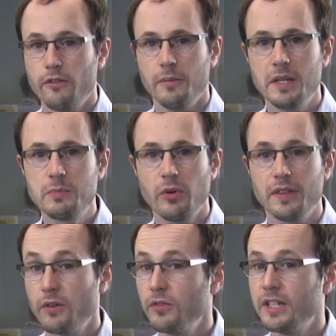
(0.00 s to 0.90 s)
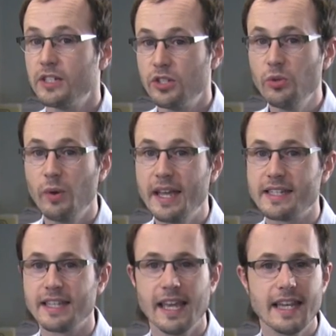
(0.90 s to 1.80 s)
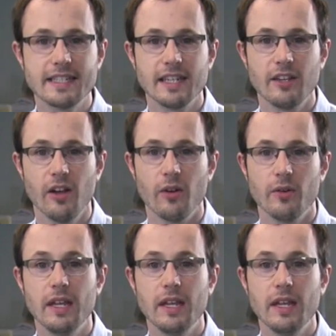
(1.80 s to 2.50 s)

From this point, there are only two ways the case can go.